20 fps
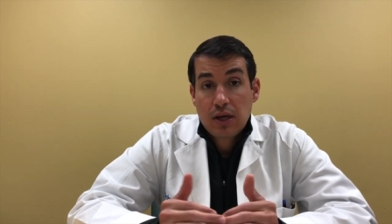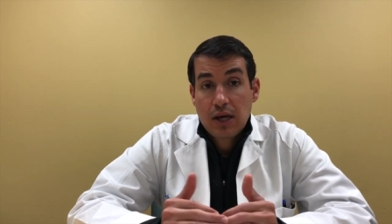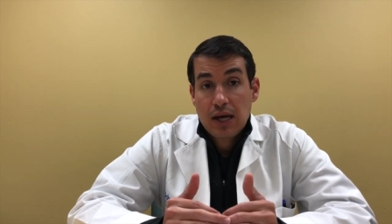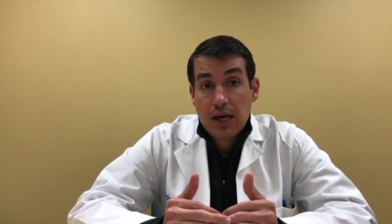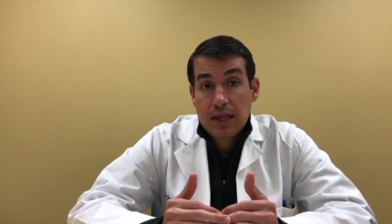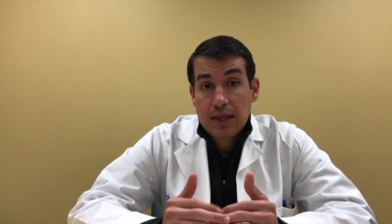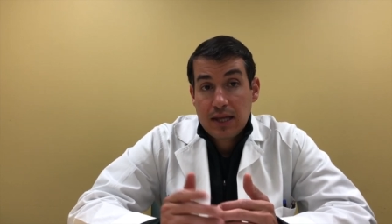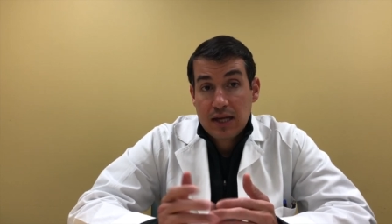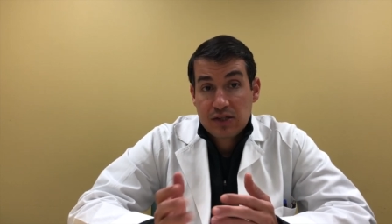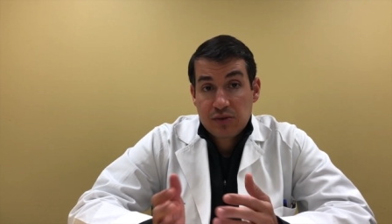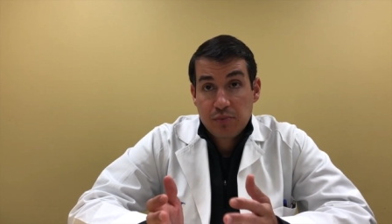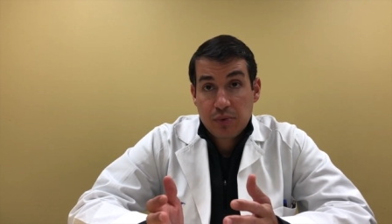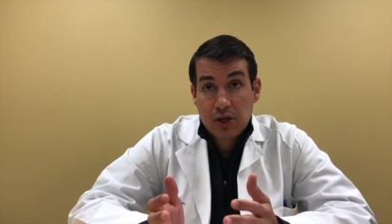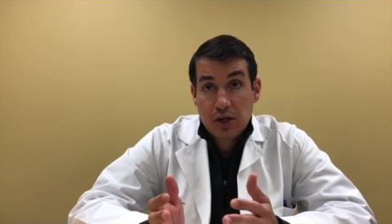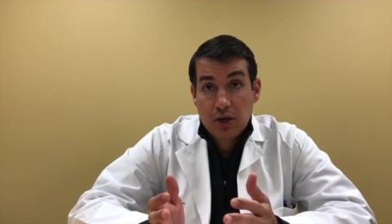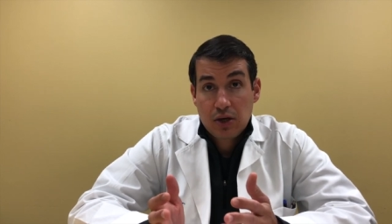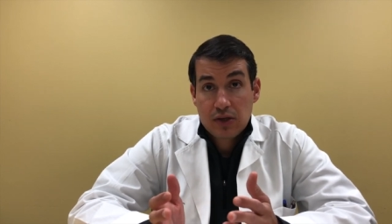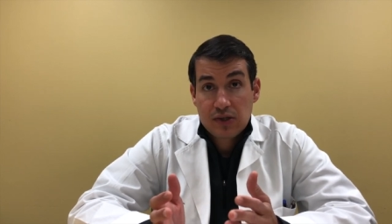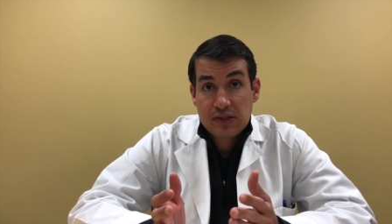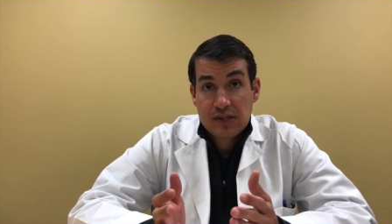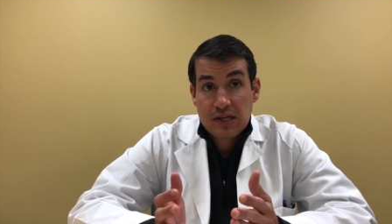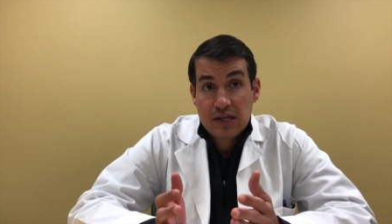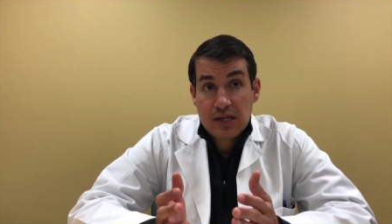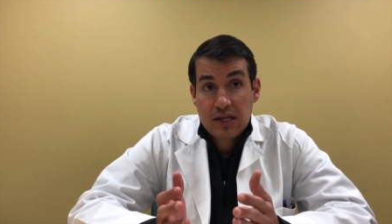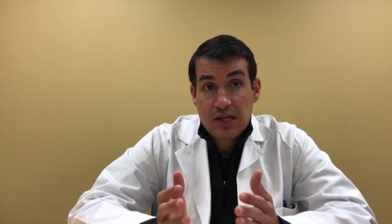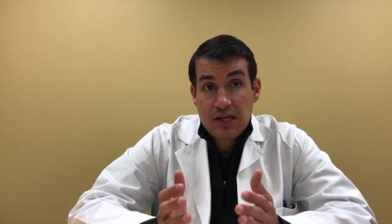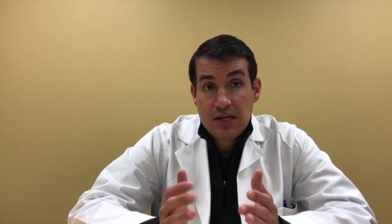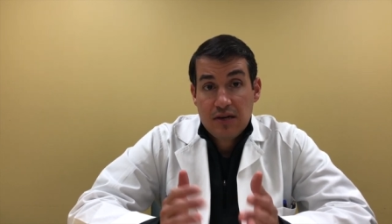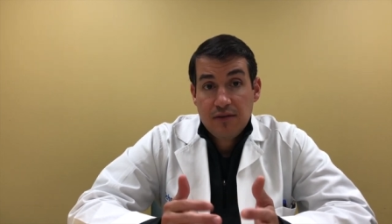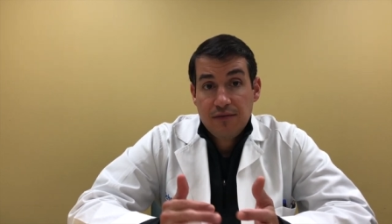and that's because
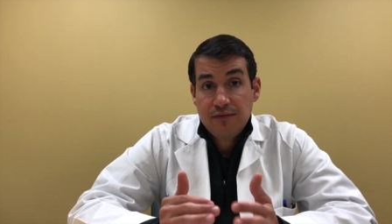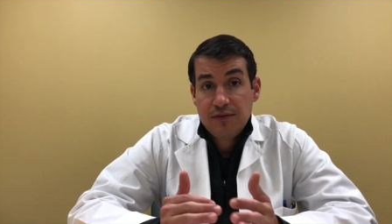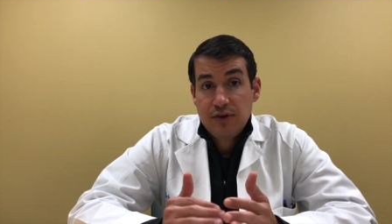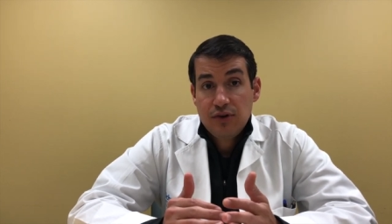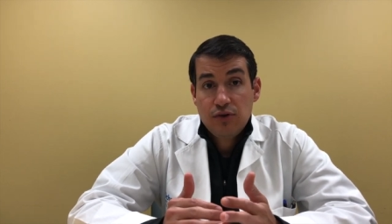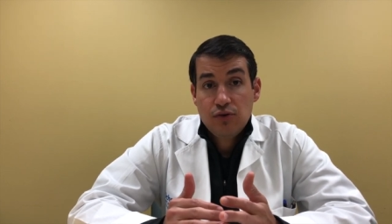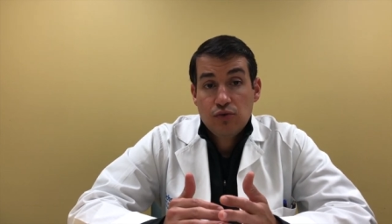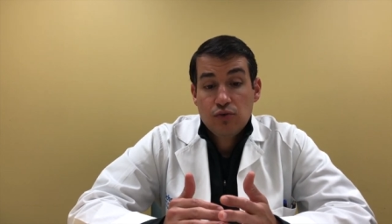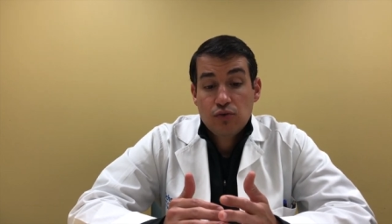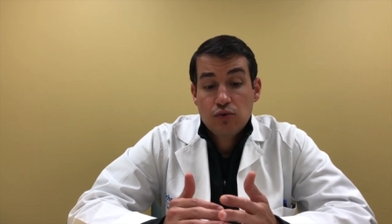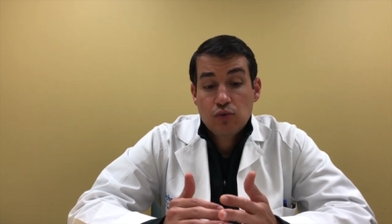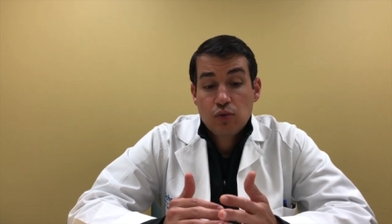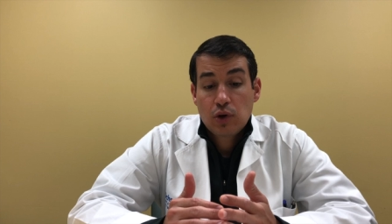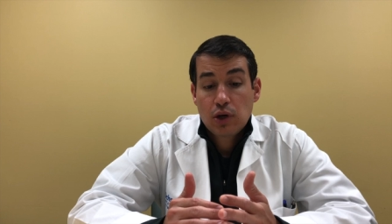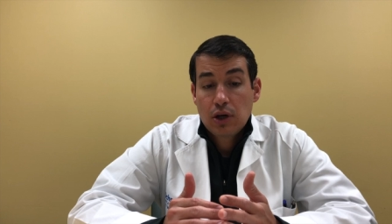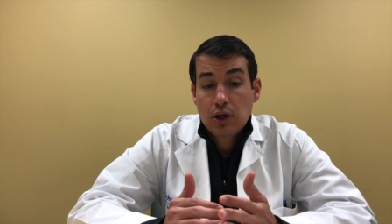if you